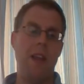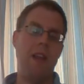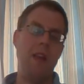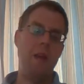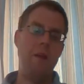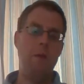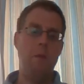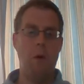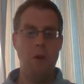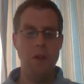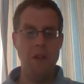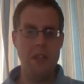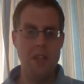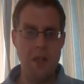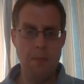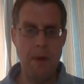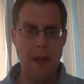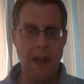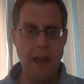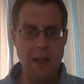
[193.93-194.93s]
They wanted
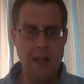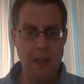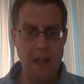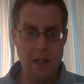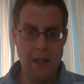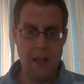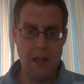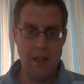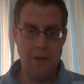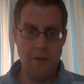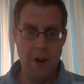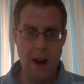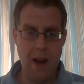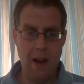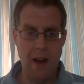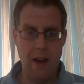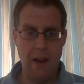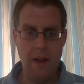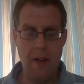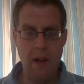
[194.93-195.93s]
to be Jesus'
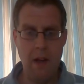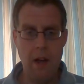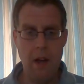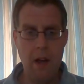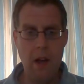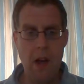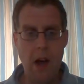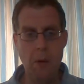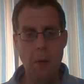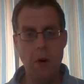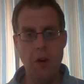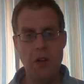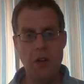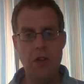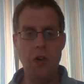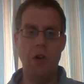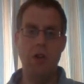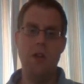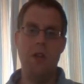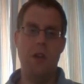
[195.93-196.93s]
friend. And what
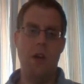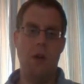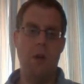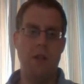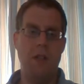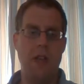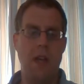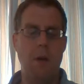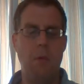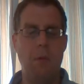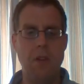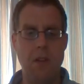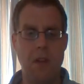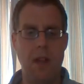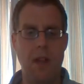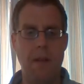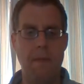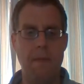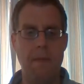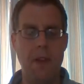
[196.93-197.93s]
John showed us there, wasn't
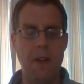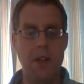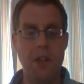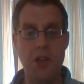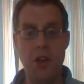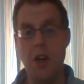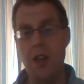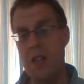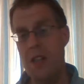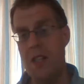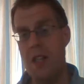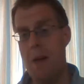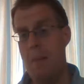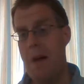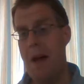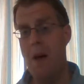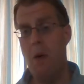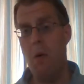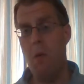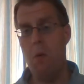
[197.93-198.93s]
he? That church isn't
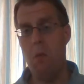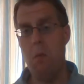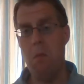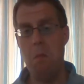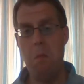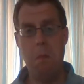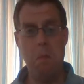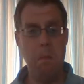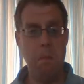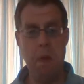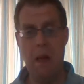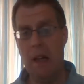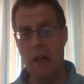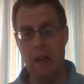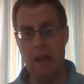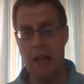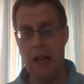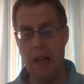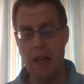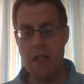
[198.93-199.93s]
about
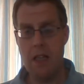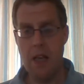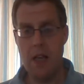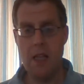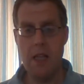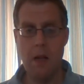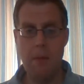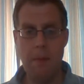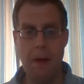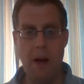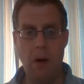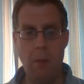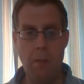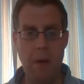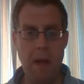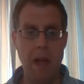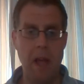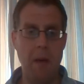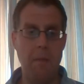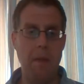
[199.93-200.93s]
buildings. It isn't about
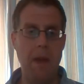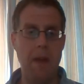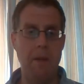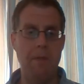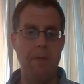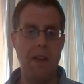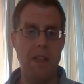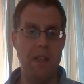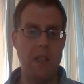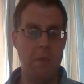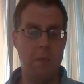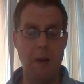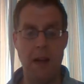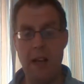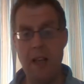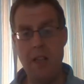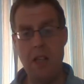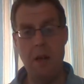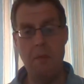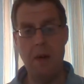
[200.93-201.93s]
being a big fancy
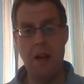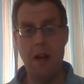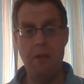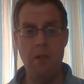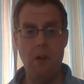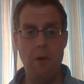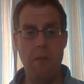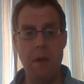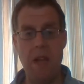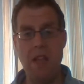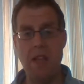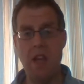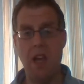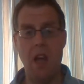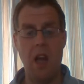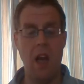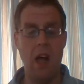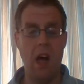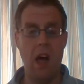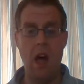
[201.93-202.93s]
place. It didn't matter if you were meeting
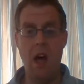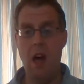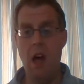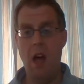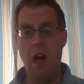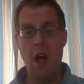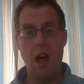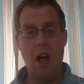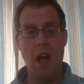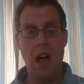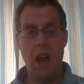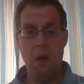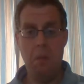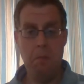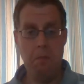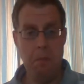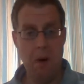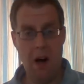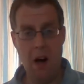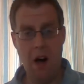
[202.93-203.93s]
in a
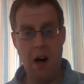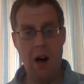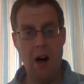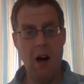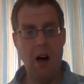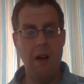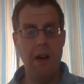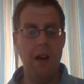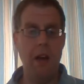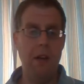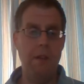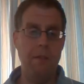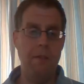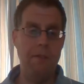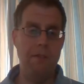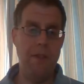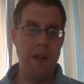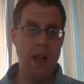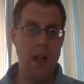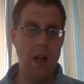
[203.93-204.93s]
barn, in a
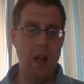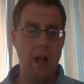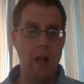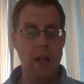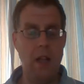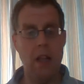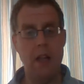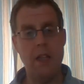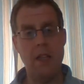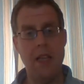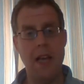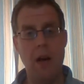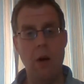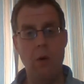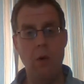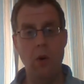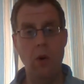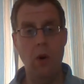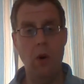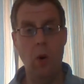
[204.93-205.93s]
field, in a
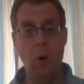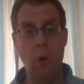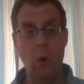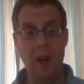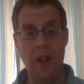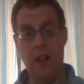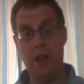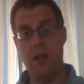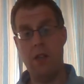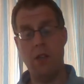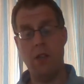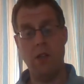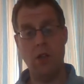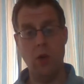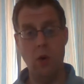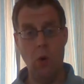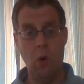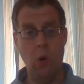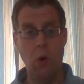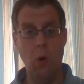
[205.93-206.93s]
town hall, in a
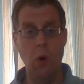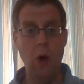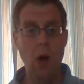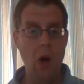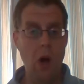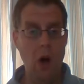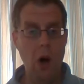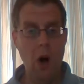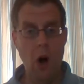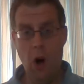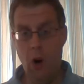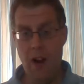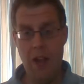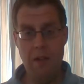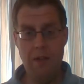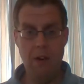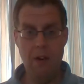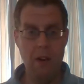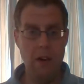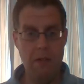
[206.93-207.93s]
school, or
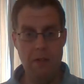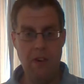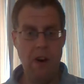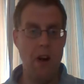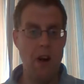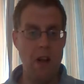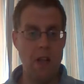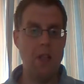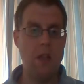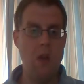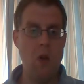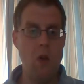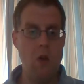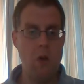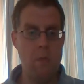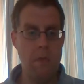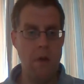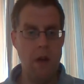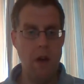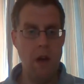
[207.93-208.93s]
even via
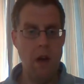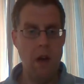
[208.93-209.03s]
Zoom.